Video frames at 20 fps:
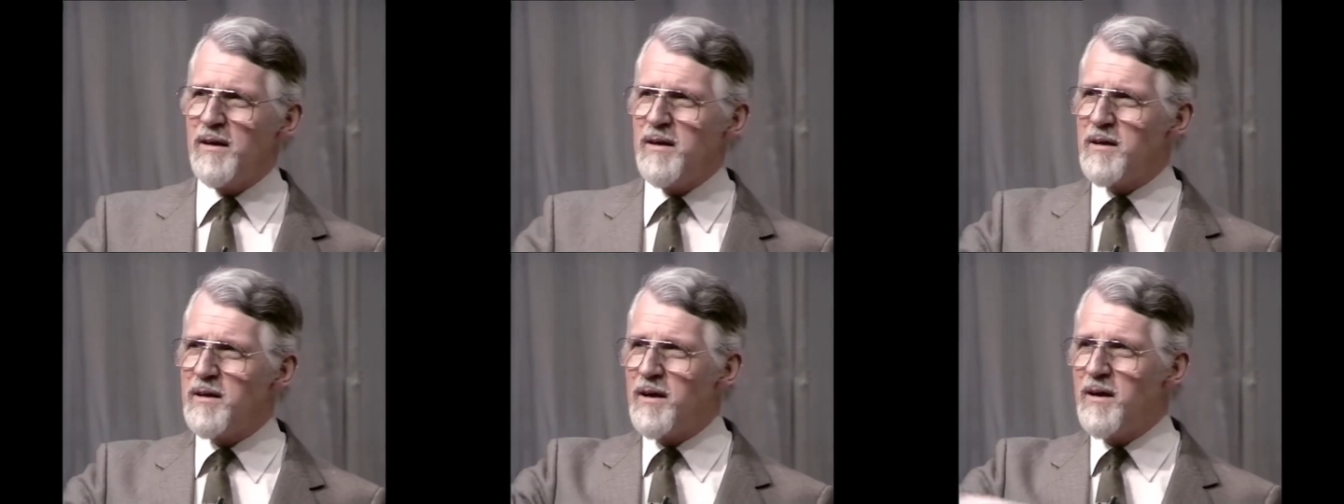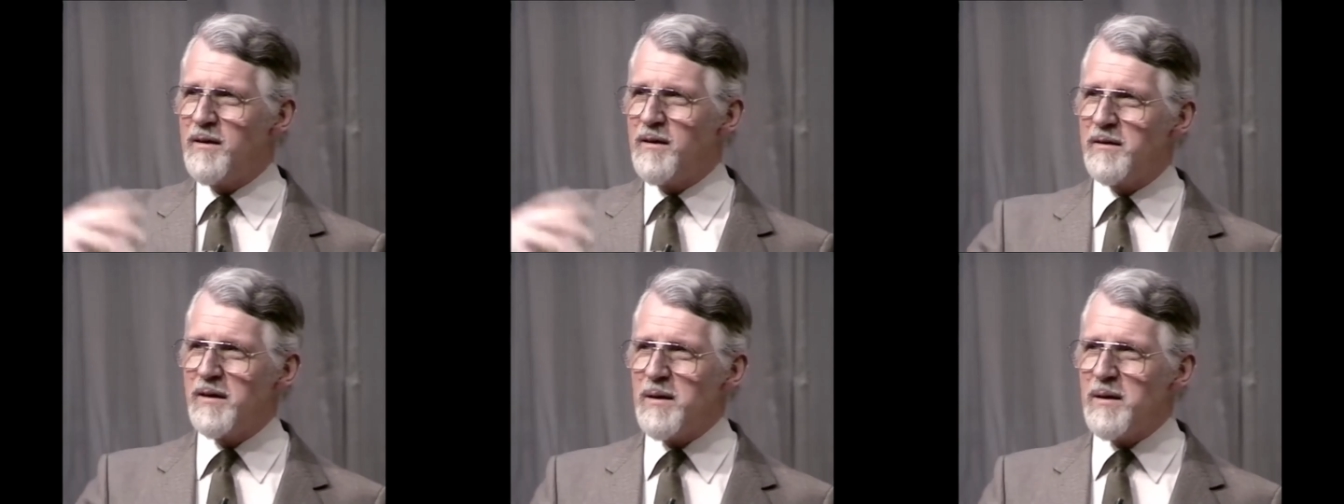He
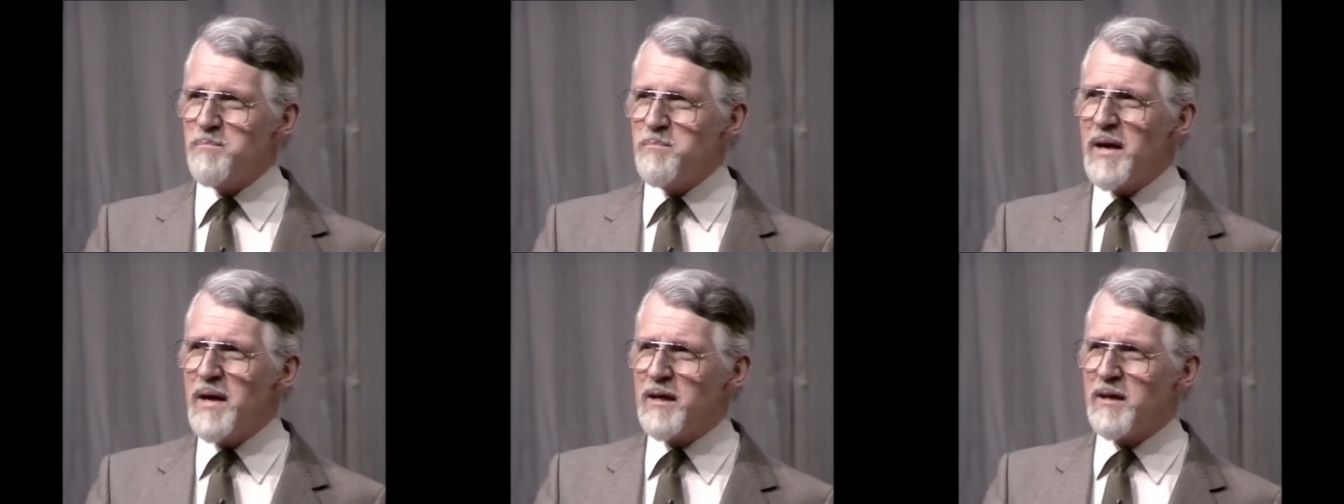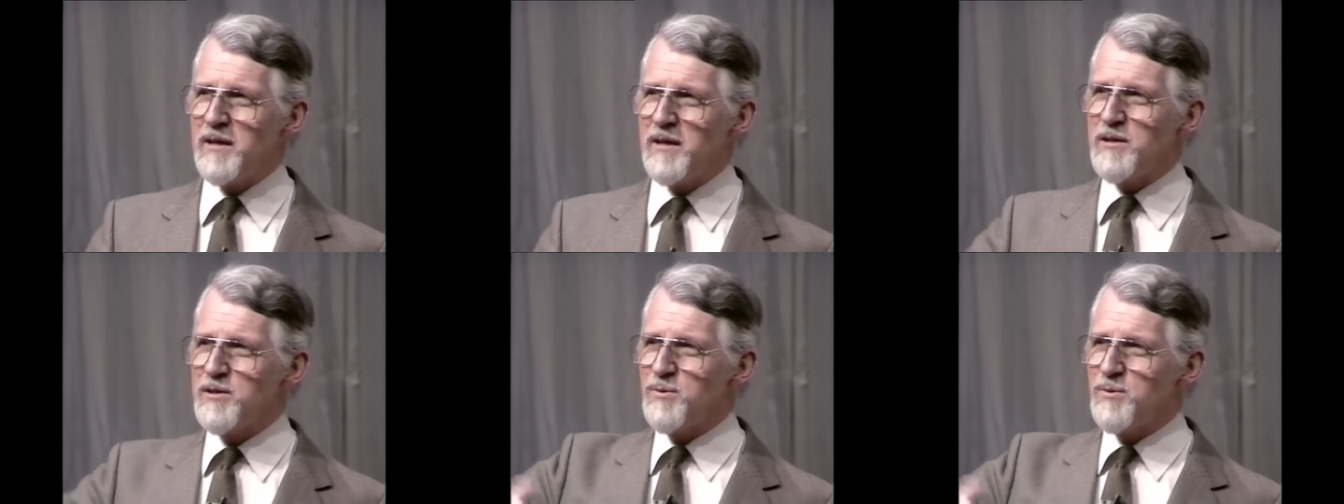can't get
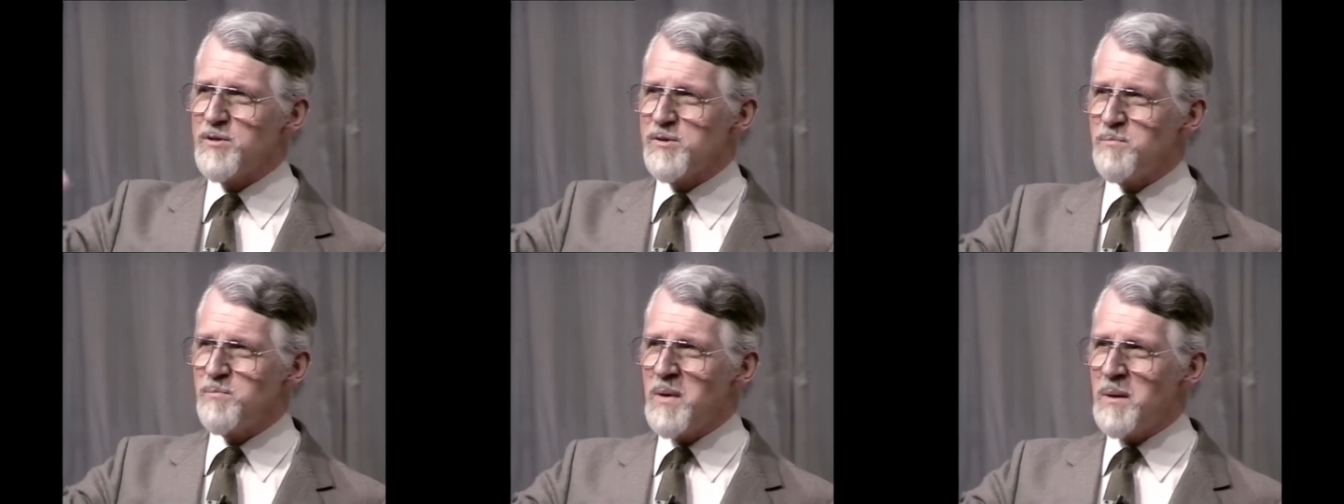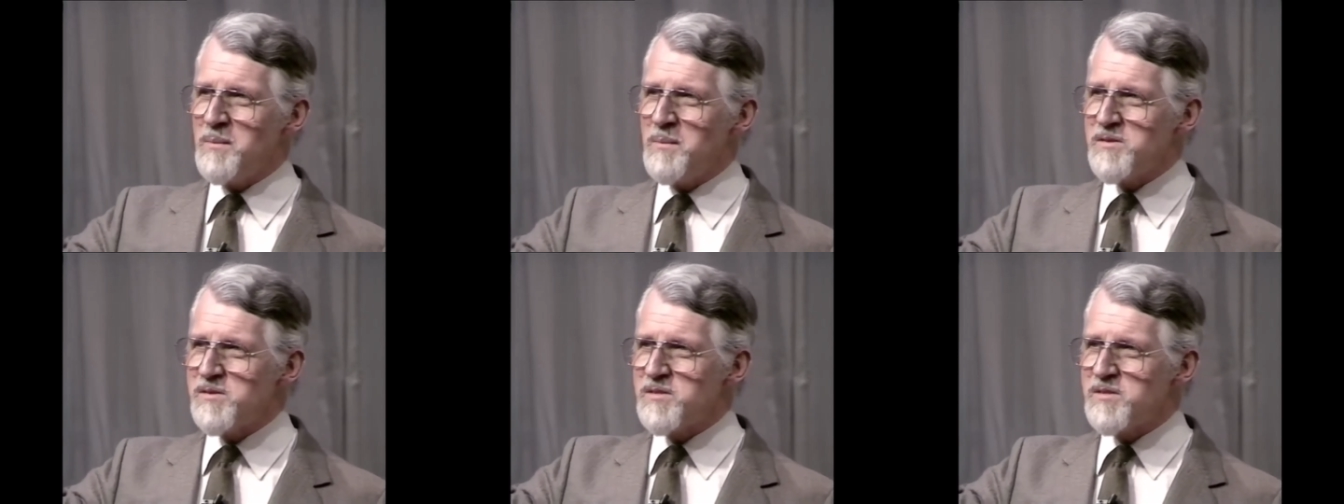back into his
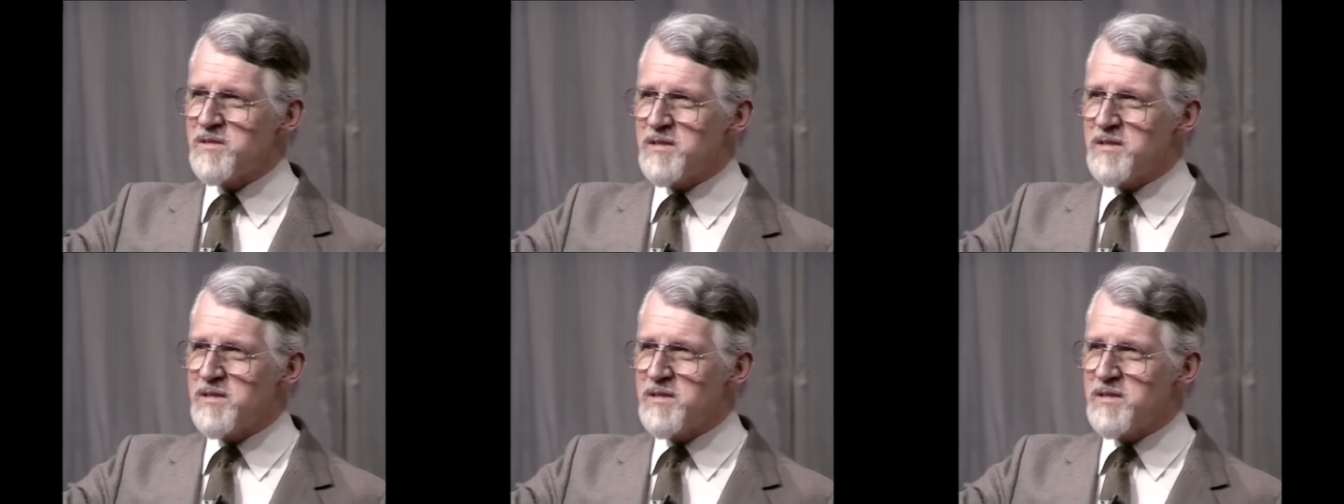mummy's